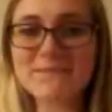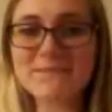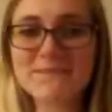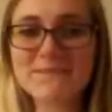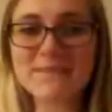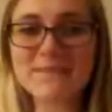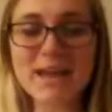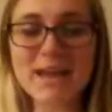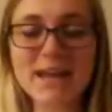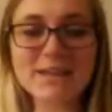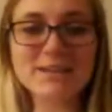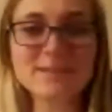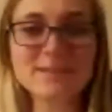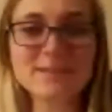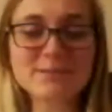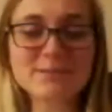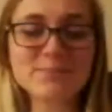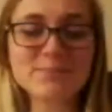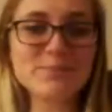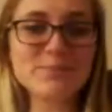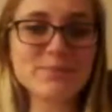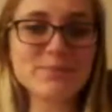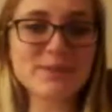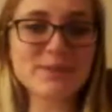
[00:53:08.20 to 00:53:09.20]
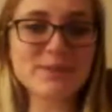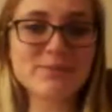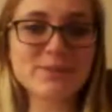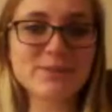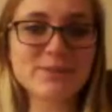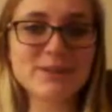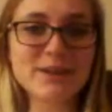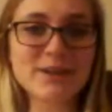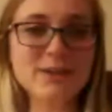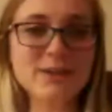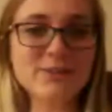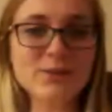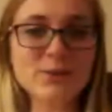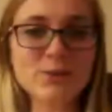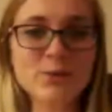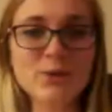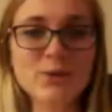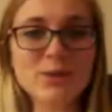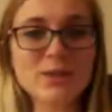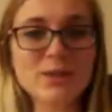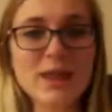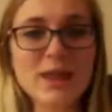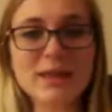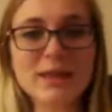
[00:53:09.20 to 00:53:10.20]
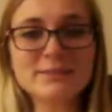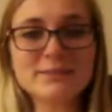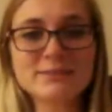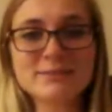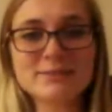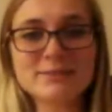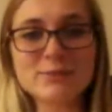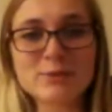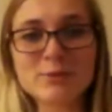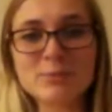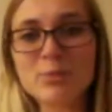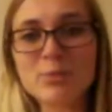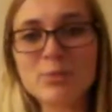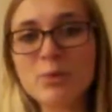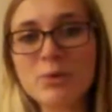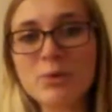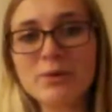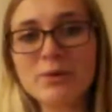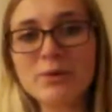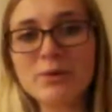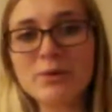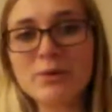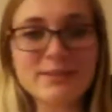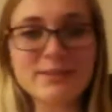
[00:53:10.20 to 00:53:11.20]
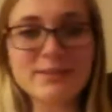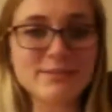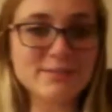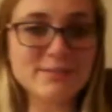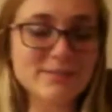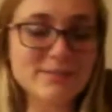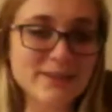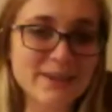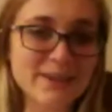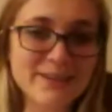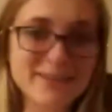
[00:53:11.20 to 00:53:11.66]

I had to figure out the whole less or more things. Okay.